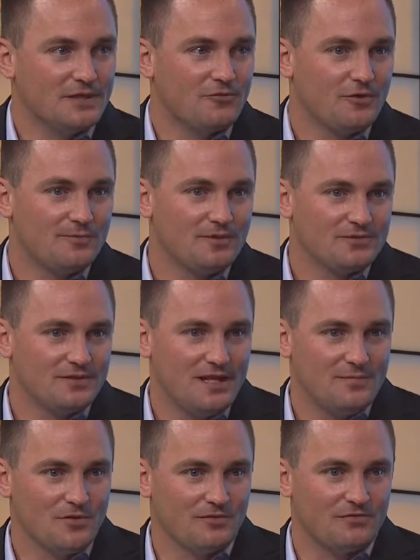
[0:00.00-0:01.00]
grew up, there's a
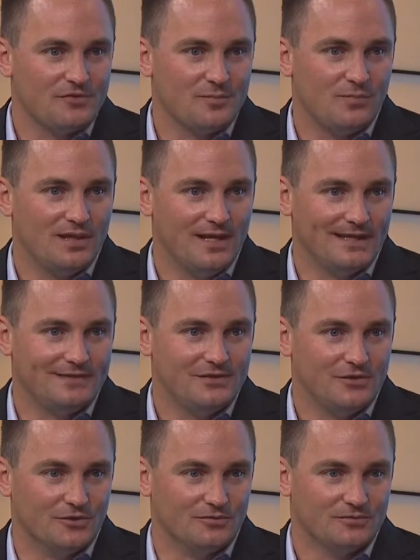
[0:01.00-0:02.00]
lot more free play
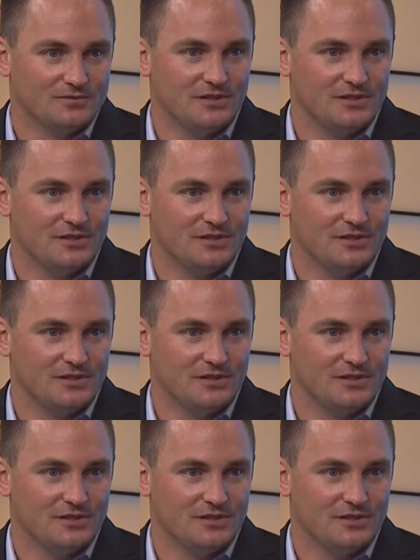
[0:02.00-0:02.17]
too.